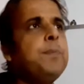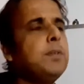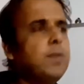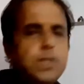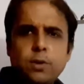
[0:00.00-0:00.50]

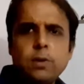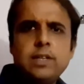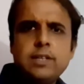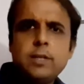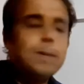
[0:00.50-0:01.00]
Which are
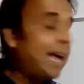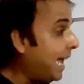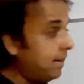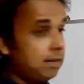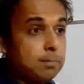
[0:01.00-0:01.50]
holding this,
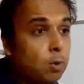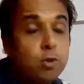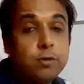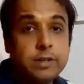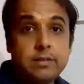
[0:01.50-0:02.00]
and
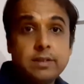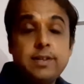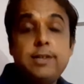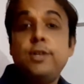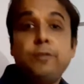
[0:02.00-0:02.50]
moreover the
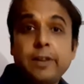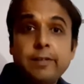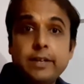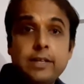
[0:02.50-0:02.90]
griseofulvin.